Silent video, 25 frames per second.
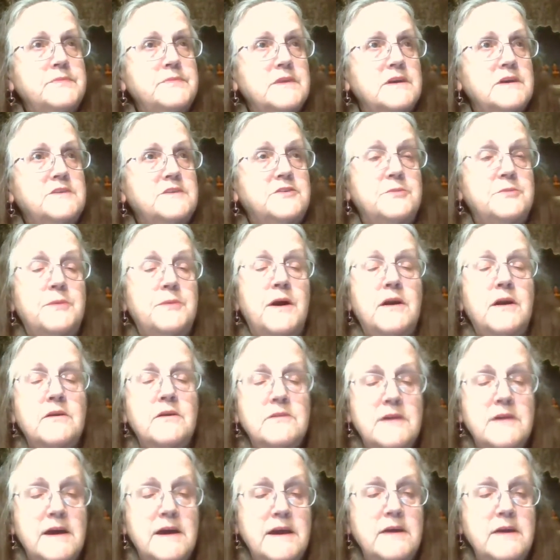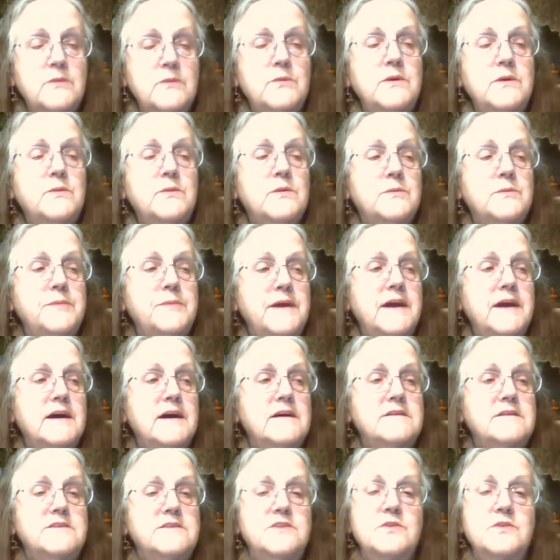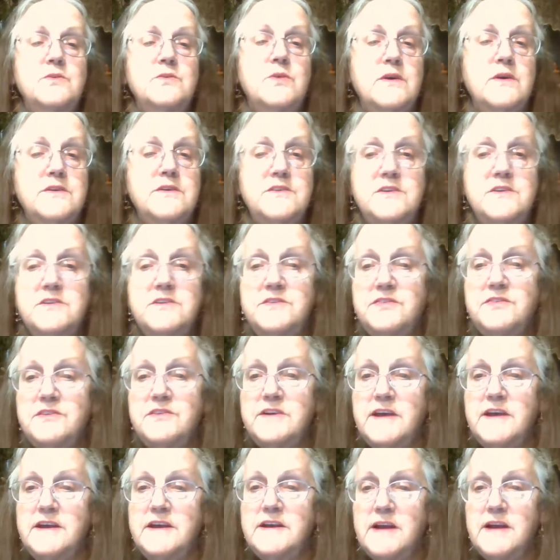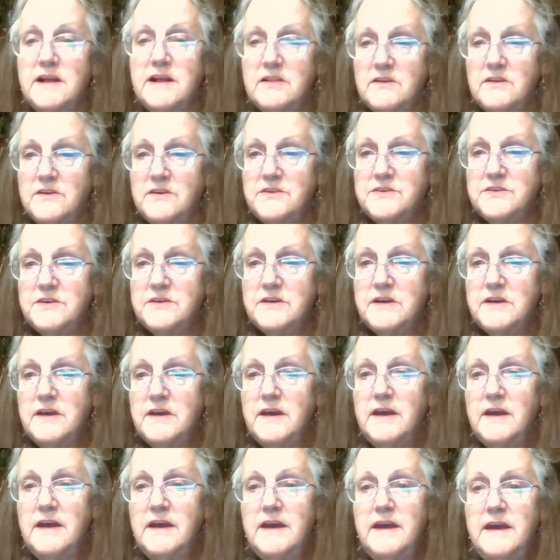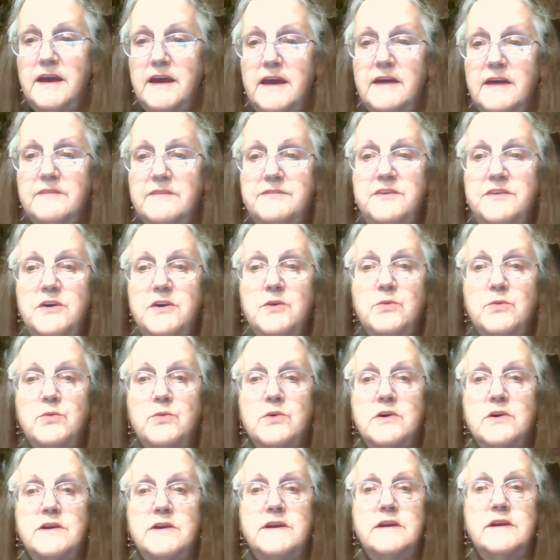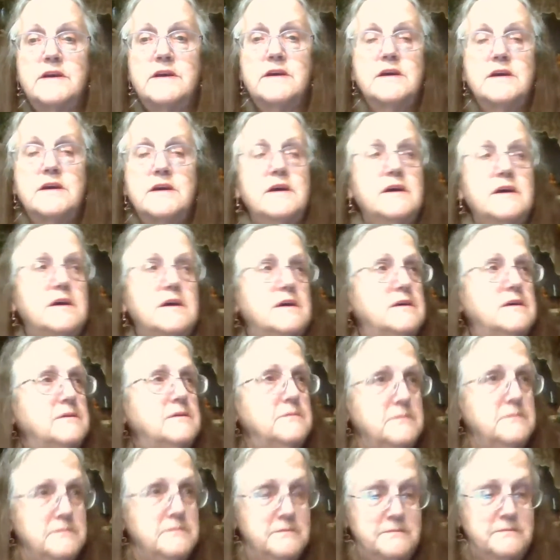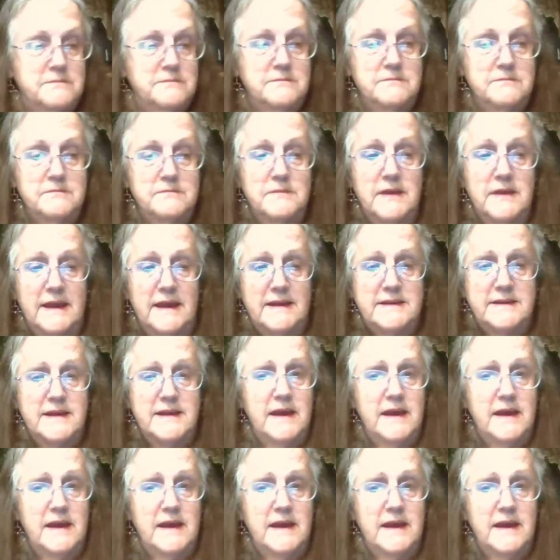tomorrow night, we will be on 2 questions for $10. If you would like